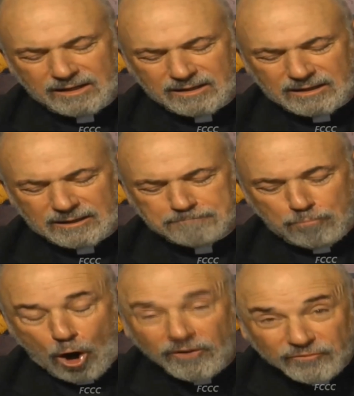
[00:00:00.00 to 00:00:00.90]

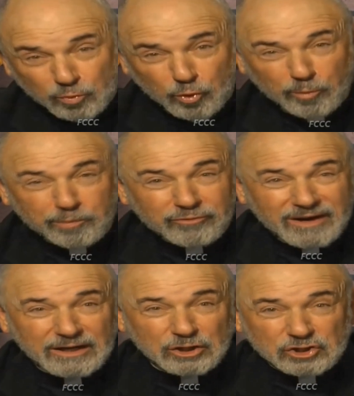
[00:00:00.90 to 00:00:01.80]
Often we'll
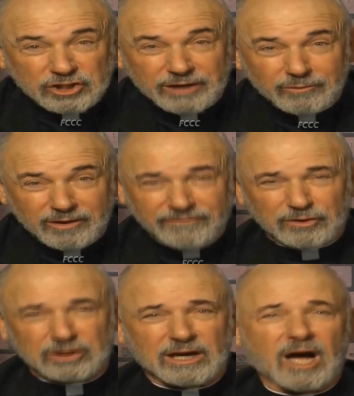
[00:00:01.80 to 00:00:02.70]
pray to Saint
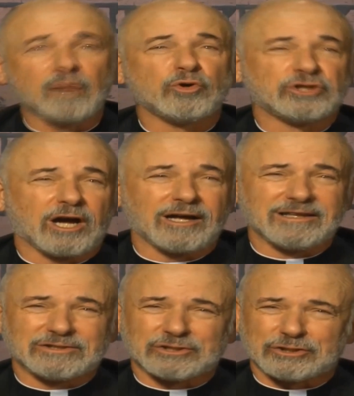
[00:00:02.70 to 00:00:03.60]
Raphael, and I would
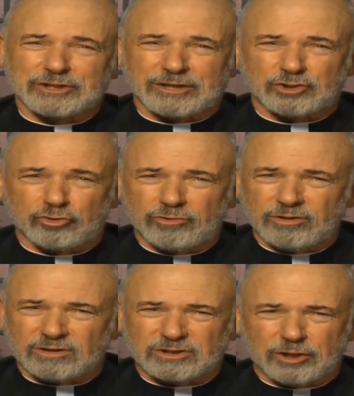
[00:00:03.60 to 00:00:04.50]
highly suggest you do
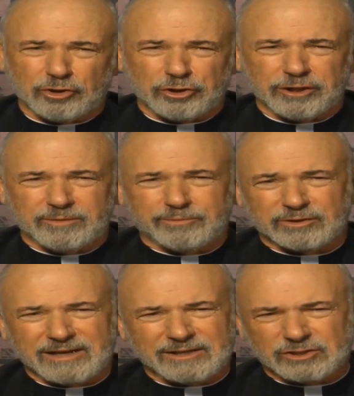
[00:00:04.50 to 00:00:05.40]
this. You know, you need
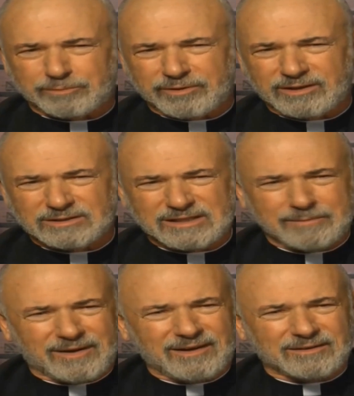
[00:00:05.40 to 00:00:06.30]
protection. Pray to
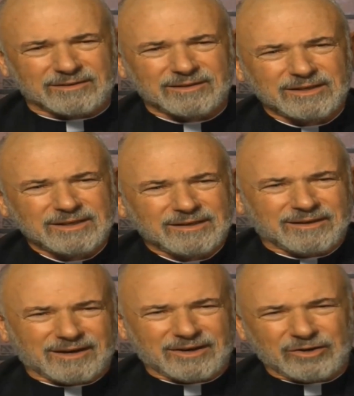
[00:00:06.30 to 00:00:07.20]
Saint Michael.
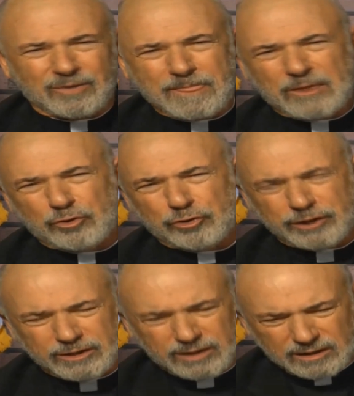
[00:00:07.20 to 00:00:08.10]
You
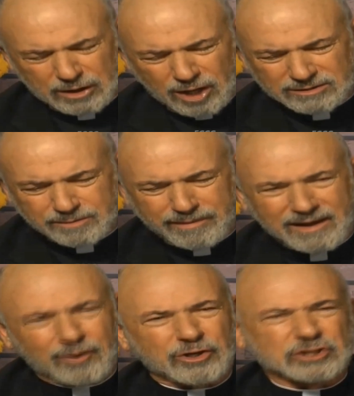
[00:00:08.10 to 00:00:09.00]
need God's
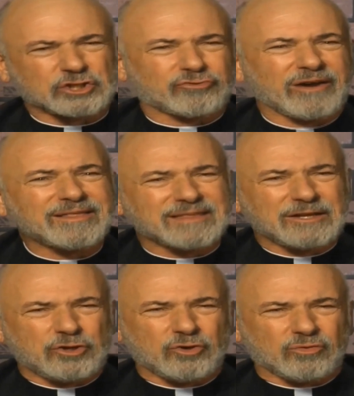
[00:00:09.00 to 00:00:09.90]
power to
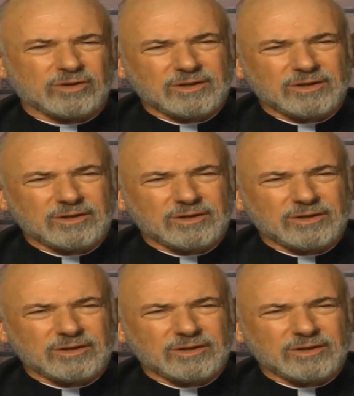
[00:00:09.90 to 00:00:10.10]
strengthen you.